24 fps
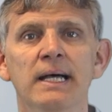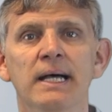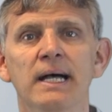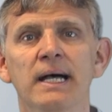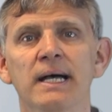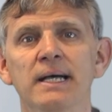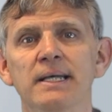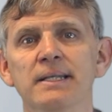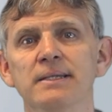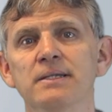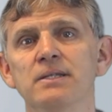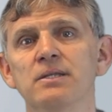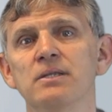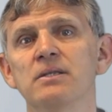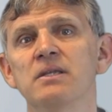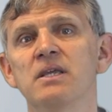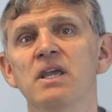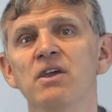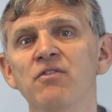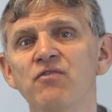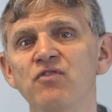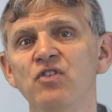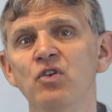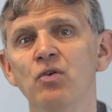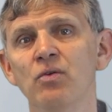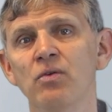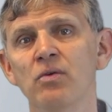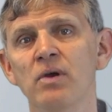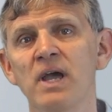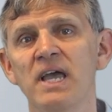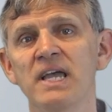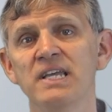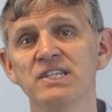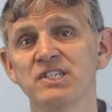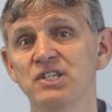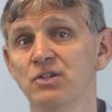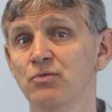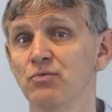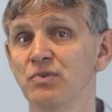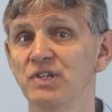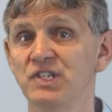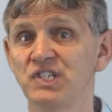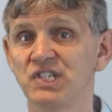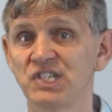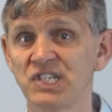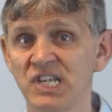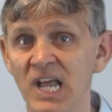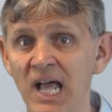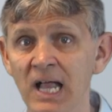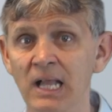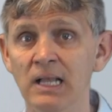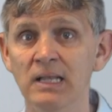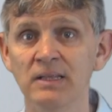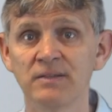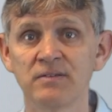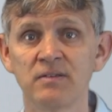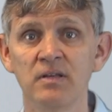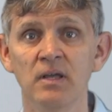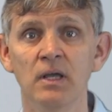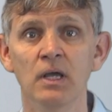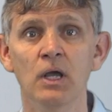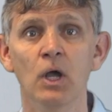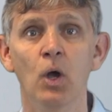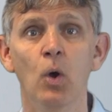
and give you as a result